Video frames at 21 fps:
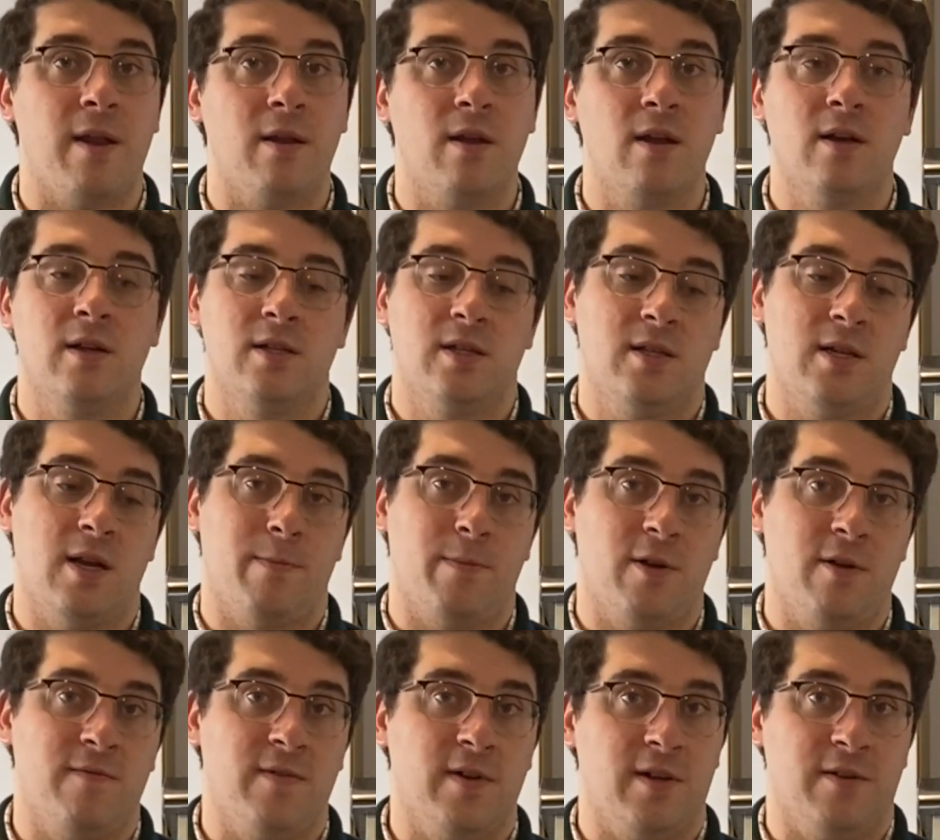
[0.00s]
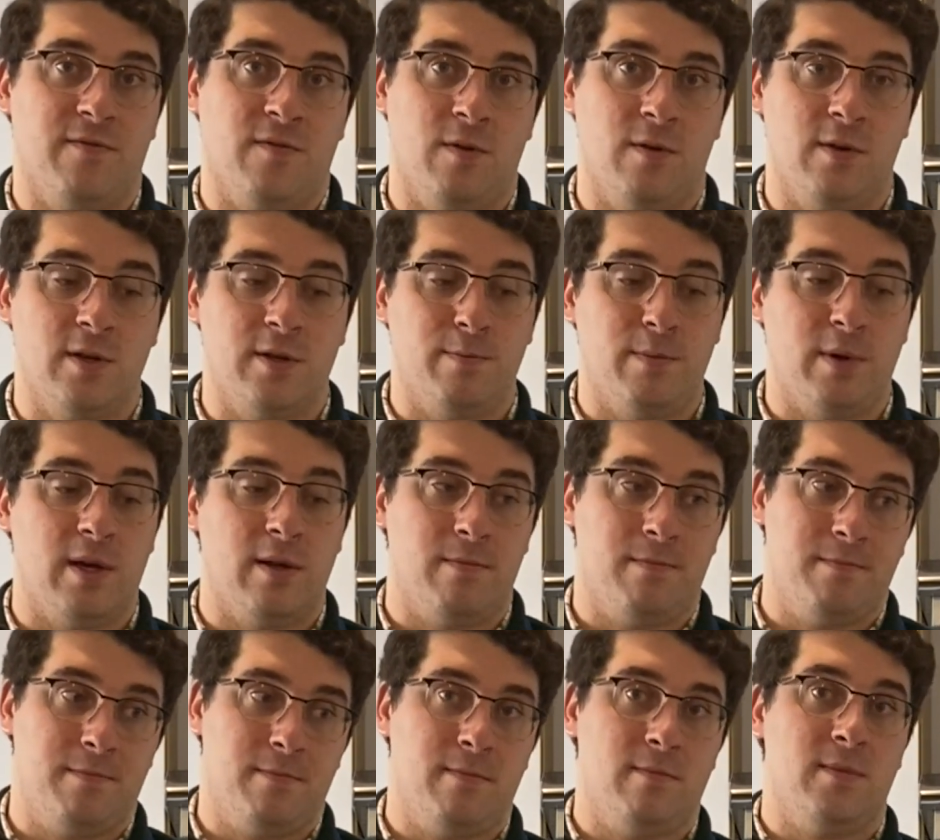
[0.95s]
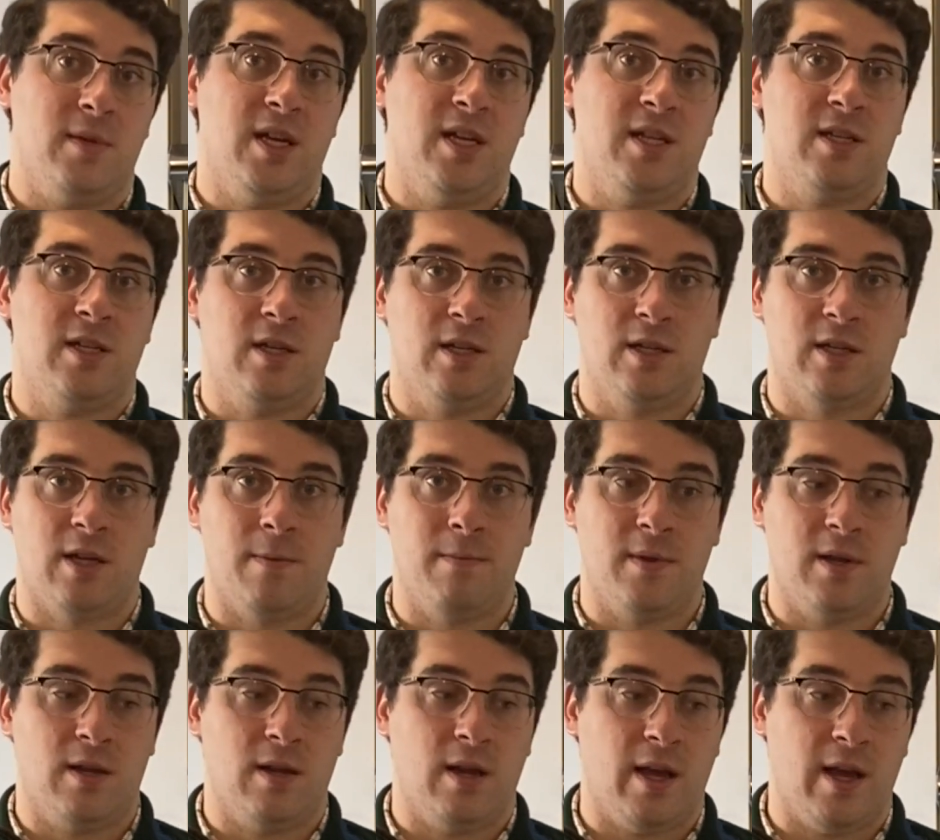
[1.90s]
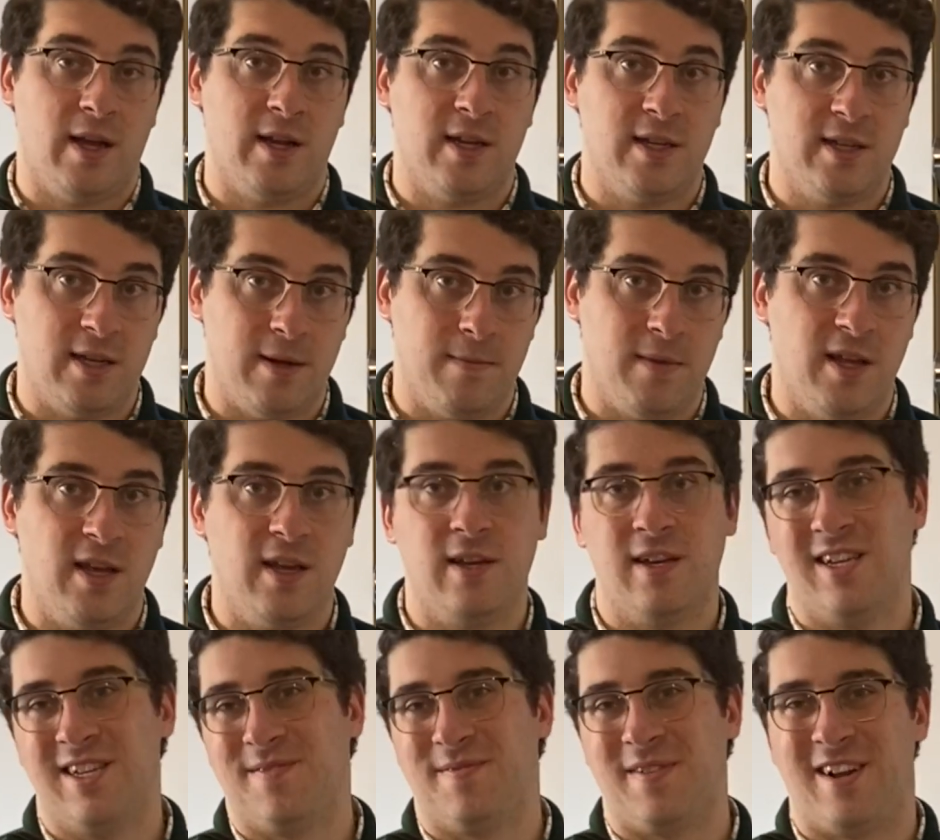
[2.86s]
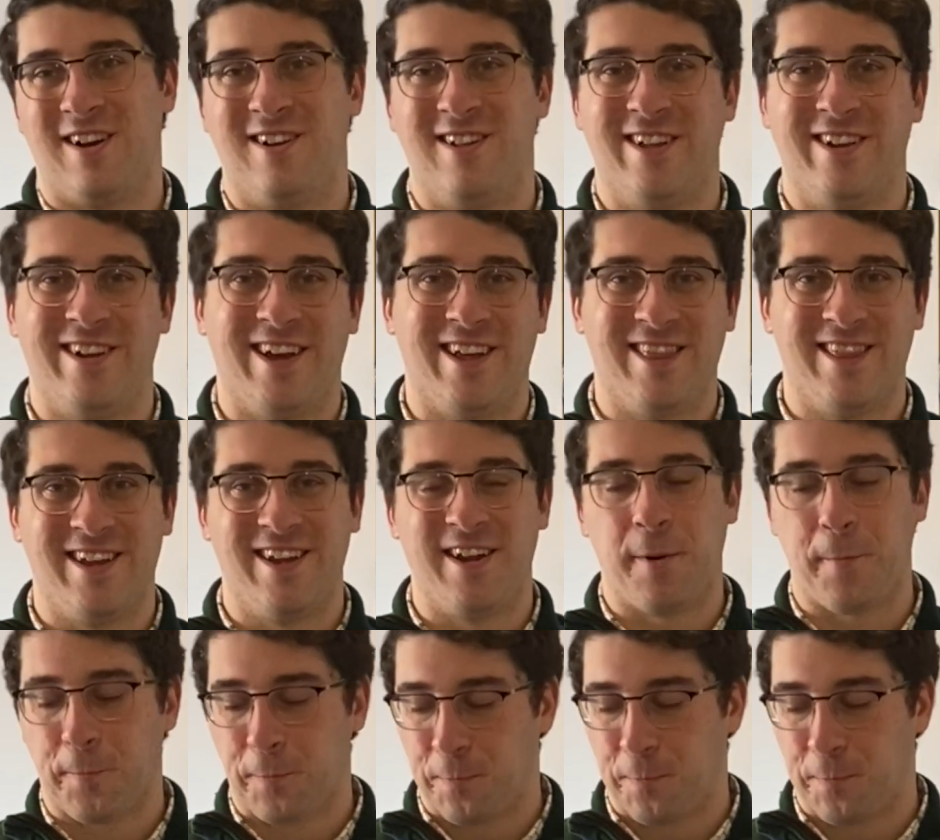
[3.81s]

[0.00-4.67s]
It's not perfect, of course, but it's still something, and something is better than nothing.